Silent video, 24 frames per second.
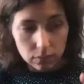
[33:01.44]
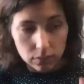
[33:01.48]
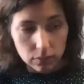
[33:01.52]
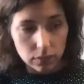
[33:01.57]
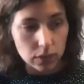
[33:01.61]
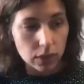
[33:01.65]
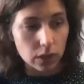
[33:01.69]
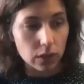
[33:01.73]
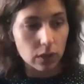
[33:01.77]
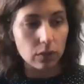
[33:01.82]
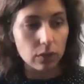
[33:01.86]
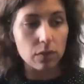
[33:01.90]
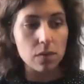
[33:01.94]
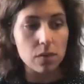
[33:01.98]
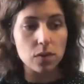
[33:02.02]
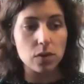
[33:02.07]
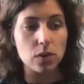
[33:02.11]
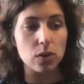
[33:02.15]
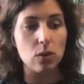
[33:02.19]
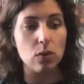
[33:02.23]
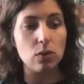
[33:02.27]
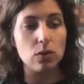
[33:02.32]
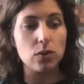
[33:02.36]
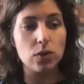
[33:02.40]
you know,
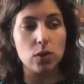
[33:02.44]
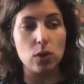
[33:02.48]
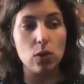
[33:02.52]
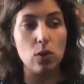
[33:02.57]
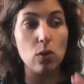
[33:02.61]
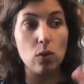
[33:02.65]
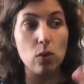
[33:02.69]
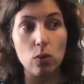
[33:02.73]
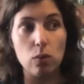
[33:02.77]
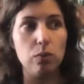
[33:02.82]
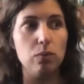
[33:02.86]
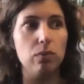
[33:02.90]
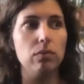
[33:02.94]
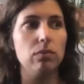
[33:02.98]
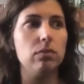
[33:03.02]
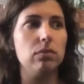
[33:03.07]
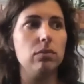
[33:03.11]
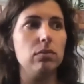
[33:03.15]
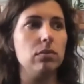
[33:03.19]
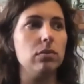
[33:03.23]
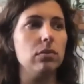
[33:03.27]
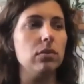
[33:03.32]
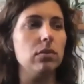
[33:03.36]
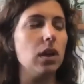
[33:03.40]
so, so
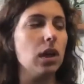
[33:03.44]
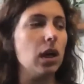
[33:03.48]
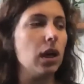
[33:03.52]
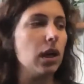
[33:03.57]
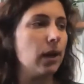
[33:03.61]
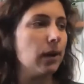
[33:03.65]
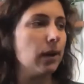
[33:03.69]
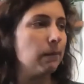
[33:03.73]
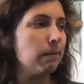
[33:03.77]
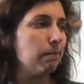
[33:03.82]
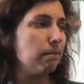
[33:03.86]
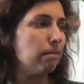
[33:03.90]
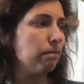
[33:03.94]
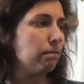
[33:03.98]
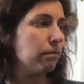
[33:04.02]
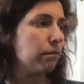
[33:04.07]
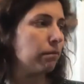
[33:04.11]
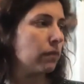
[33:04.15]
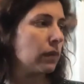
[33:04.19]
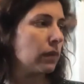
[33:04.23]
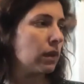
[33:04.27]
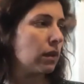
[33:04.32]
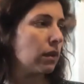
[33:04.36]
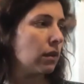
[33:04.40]
um,
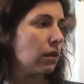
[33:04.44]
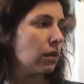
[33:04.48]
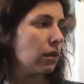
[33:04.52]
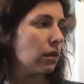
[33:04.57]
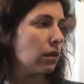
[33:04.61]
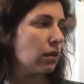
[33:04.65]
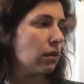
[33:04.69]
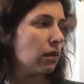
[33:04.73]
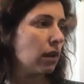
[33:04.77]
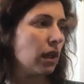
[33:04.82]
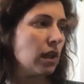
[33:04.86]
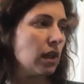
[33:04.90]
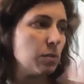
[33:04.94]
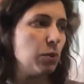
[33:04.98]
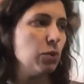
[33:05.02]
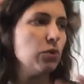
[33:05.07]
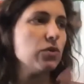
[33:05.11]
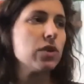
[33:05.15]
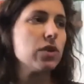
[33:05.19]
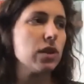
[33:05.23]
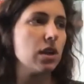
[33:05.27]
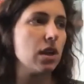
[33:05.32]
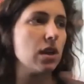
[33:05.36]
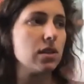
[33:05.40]
like it's
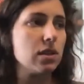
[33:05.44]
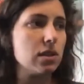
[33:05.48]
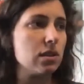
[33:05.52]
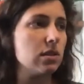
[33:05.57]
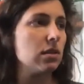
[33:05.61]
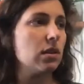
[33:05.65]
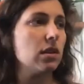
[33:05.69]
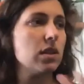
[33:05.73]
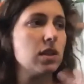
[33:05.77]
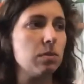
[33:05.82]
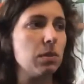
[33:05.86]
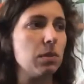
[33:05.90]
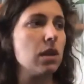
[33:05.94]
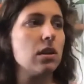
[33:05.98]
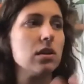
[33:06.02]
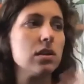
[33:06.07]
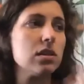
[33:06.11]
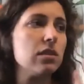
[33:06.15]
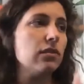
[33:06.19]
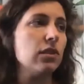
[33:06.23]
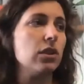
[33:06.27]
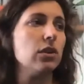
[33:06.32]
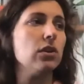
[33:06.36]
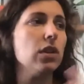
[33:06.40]
boosted us. It's made
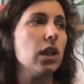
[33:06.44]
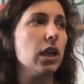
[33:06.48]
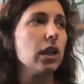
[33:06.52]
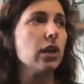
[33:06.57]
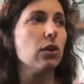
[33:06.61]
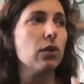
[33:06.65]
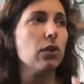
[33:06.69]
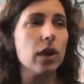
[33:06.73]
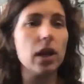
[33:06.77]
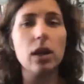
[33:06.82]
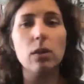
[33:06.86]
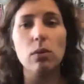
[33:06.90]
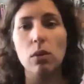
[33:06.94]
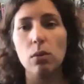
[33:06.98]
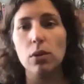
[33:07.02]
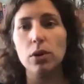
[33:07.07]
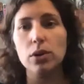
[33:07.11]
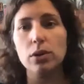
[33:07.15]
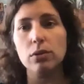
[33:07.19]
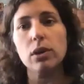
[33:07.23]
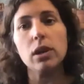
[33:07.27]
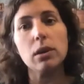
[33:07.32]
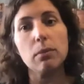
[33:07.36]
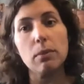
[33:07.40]
us feel like, okay, what we're
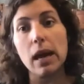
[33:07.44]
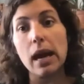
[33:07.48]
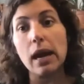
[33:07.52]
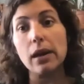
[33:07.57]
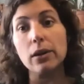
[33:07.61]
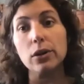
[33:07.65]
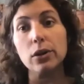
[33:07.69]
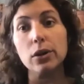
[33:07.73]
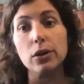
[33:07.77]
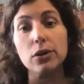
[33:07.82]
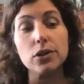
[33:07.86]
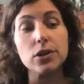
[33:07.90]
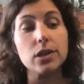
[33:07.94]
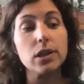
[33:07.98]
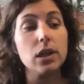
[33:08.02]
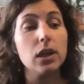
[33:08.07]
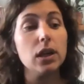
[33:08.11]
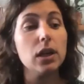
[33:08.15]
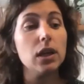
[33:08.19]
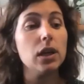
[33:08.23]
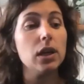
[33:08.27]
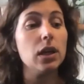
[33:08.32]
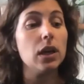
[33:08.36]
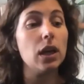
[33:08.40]
doing matters.
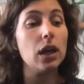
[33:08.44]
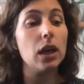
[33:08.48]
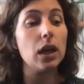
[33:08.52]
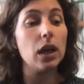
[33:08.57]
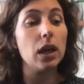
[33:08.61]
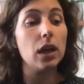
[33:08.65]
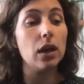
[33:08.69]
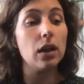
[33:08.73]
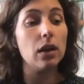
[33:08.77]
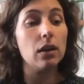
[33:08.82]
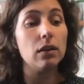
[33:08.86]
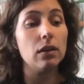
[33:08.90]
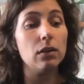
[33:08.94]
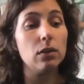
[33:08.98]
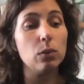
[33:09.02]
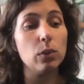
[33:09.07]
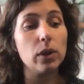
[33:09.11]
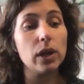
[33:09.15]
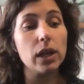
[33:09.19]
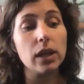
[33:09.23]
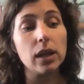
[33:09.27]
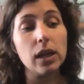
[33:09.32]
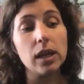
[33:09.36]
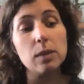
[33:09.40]
And
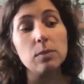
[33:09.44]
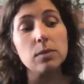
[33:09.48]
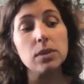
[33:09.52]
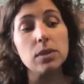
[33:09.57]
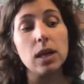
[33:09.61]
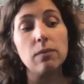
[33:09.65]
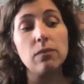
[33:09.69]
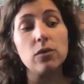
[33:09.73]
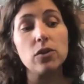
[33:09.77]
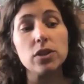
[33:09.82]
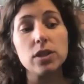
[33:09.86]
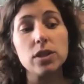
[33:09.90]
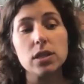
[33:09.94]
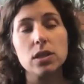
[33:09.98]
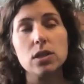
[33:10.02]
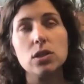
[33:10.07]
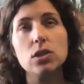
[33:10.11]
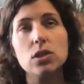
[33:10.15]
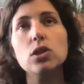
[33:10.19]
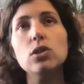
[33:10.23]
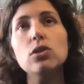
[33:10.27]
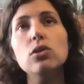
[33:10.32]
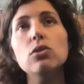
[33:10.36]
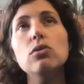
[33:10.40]
when it came time for season
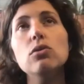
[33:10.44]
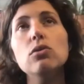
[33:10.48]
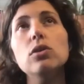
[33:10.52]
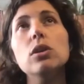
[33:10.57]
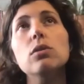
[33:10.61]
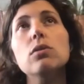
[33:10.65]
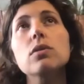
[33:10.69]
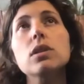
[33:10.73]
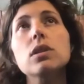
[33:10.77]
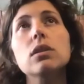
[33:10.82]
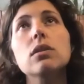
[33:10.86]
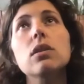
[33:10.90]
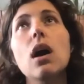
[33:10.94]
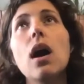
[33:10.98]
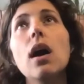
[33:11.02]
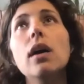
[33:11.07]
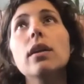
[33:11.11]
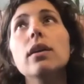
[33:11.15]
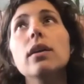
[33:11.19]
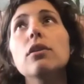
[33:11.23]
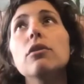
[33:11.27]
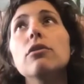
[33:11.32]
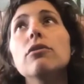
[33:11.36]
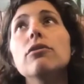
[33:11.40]
two, there was a
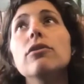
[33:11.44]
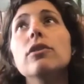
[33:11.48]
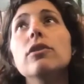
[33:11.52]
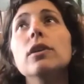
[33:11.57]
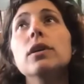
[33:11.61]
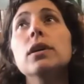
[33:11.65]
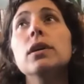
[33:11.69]
lot of